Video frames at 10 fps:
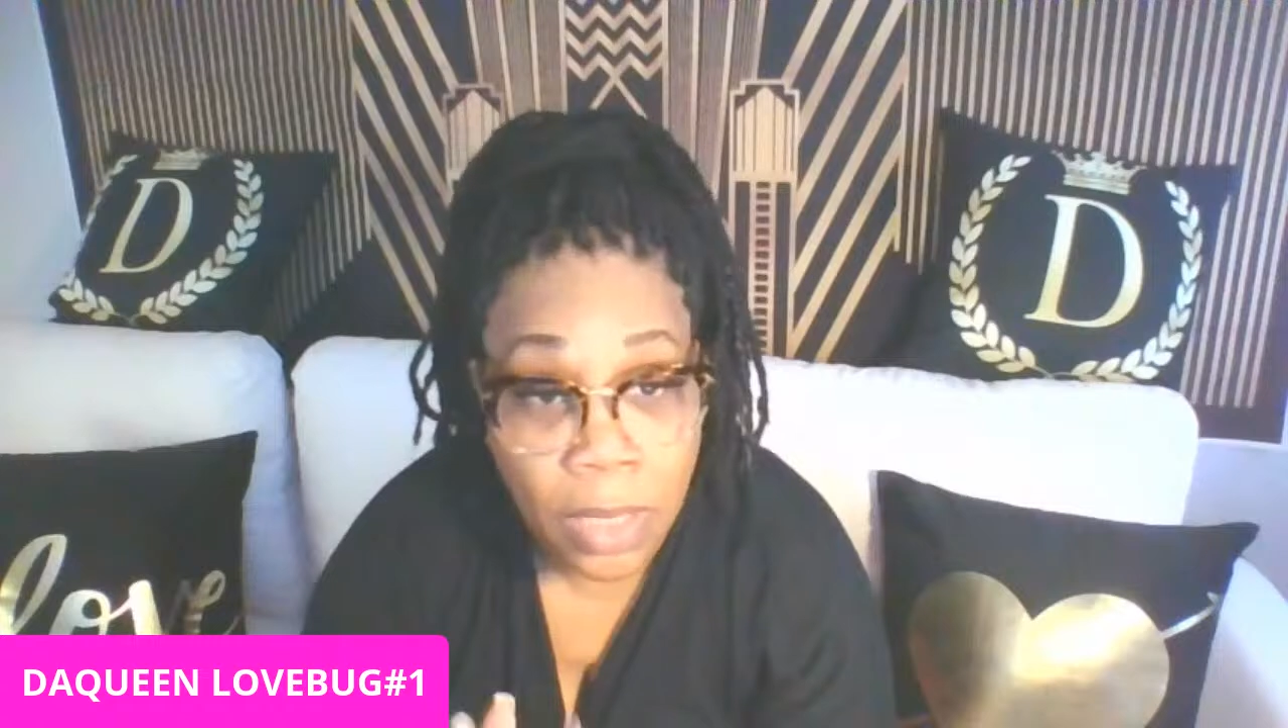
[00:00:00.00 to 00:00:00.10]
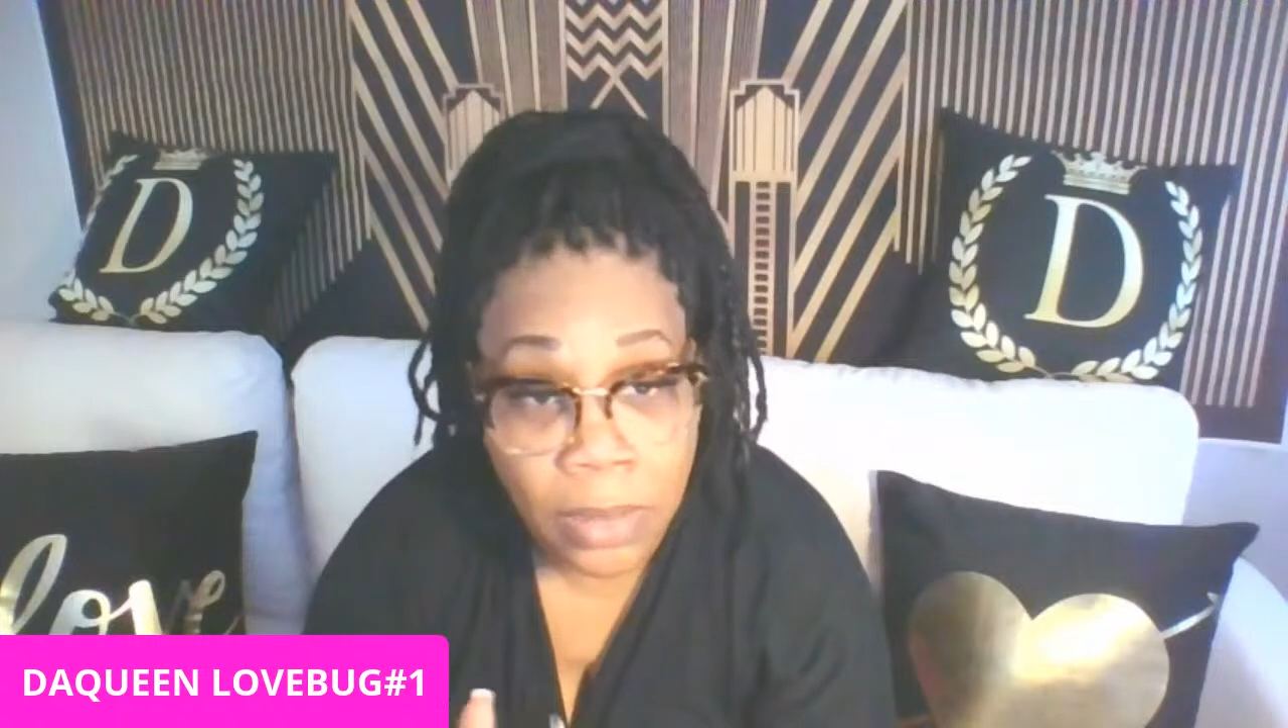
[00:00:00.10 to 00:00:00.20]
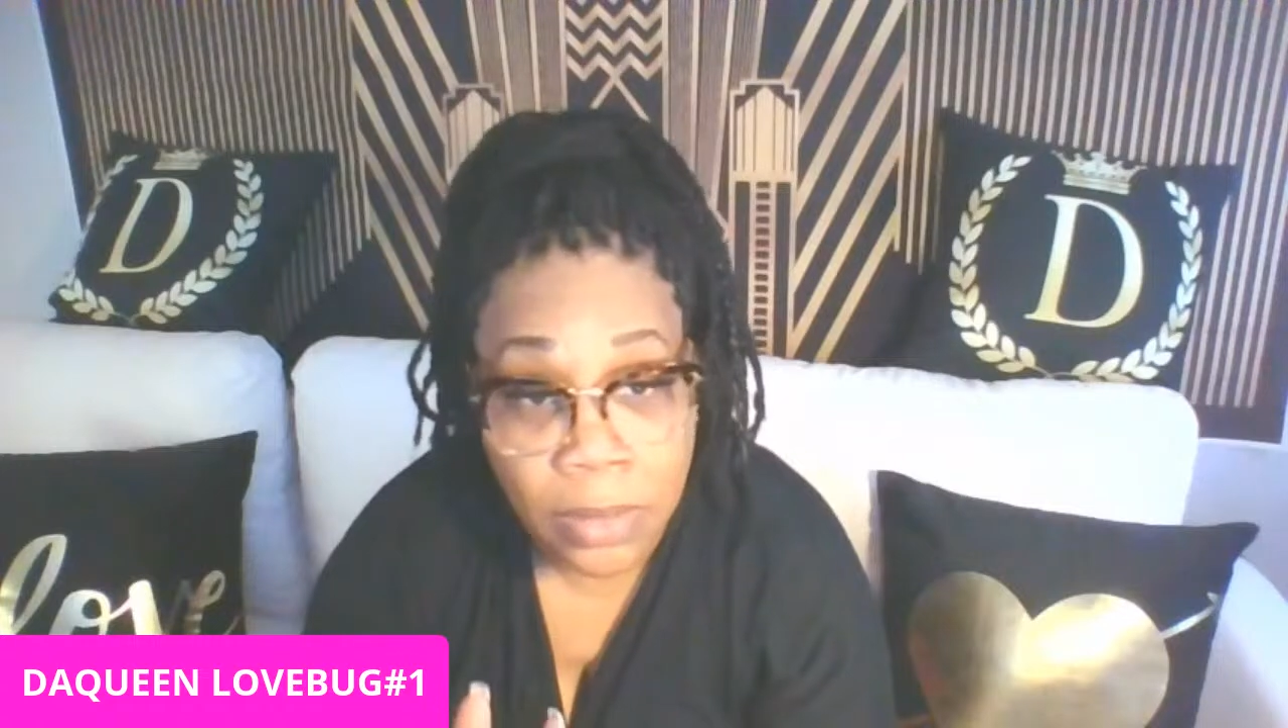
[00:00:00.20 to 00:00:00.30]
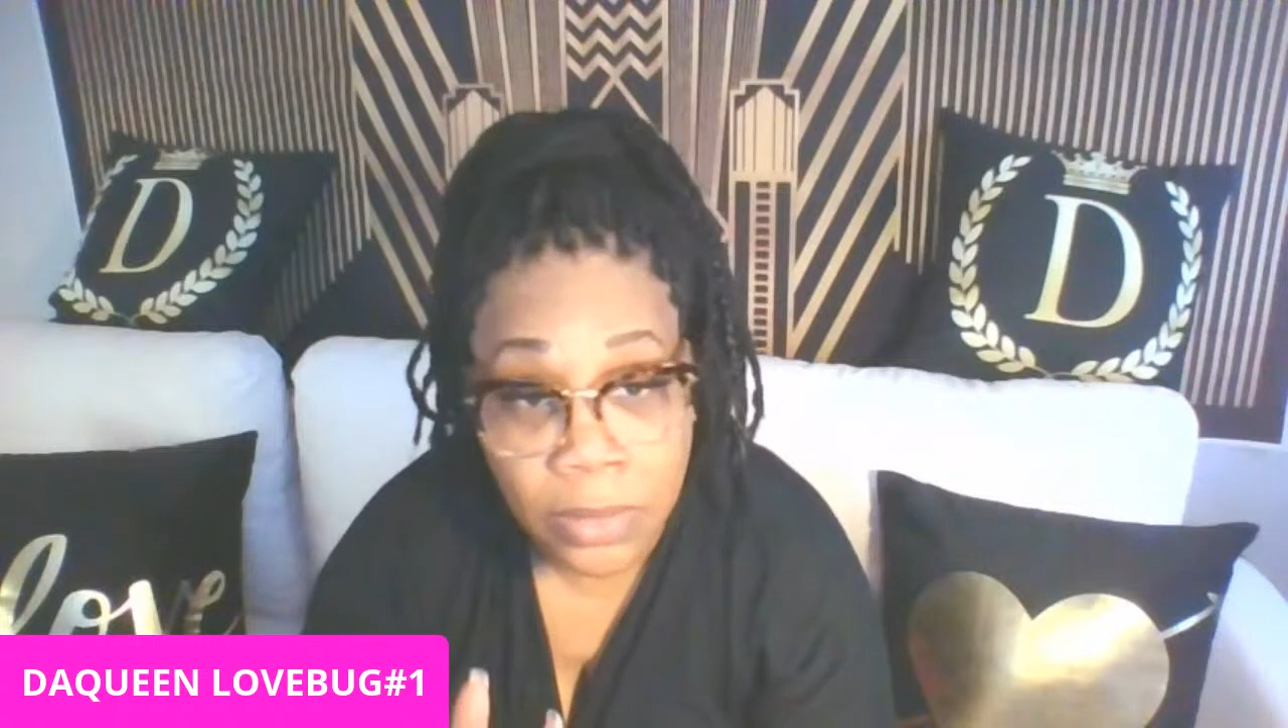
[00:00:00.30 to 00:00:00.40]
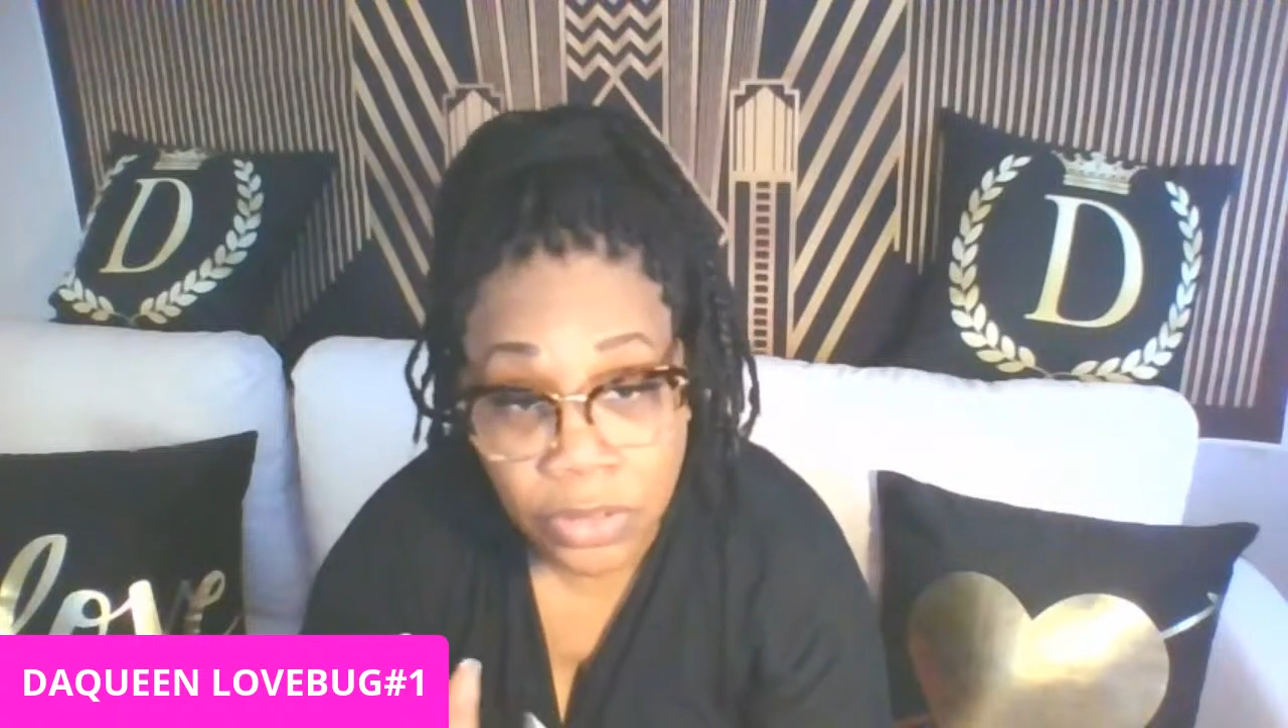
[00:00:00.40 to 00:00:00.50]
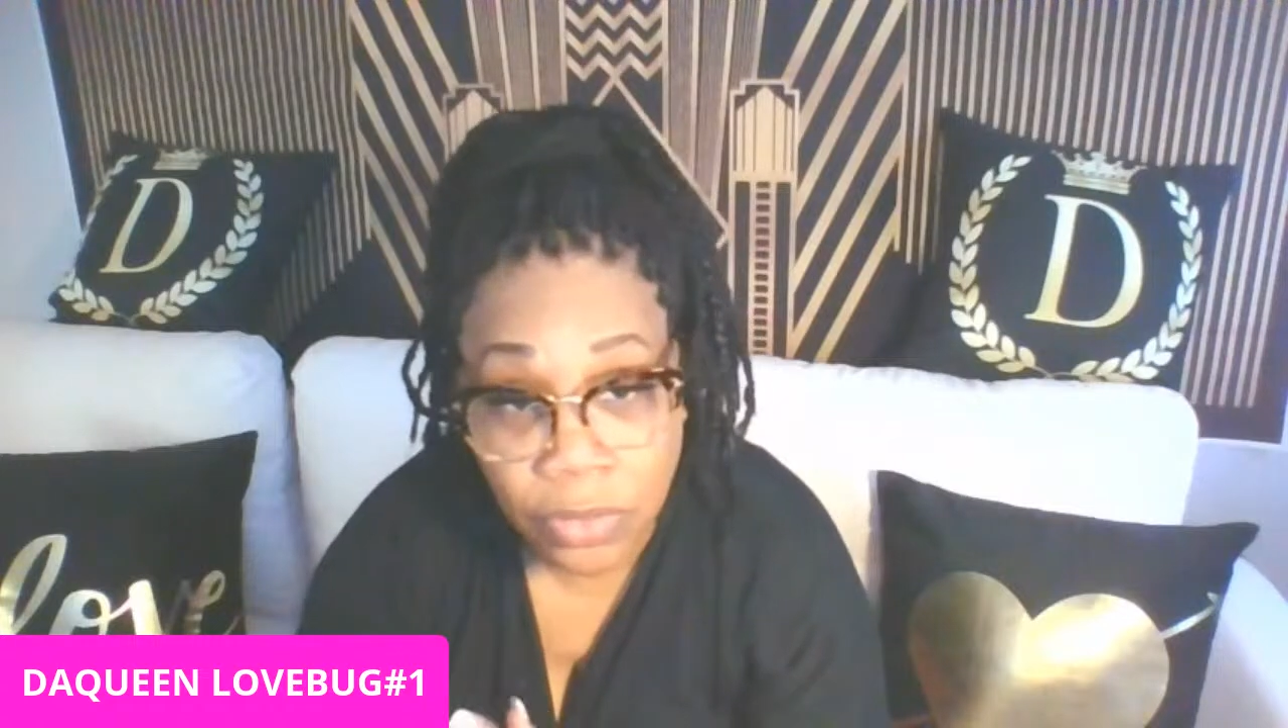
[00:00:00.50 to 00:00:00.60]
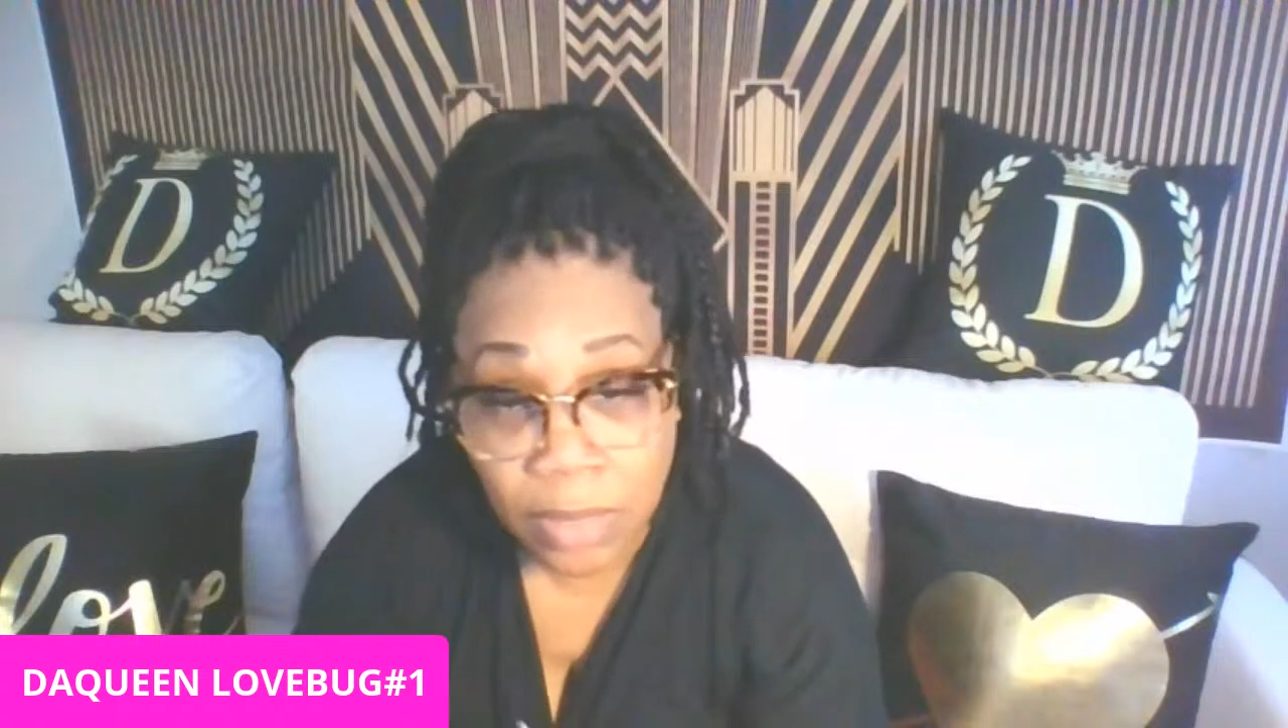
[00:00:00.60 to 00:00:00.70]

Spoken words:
stream that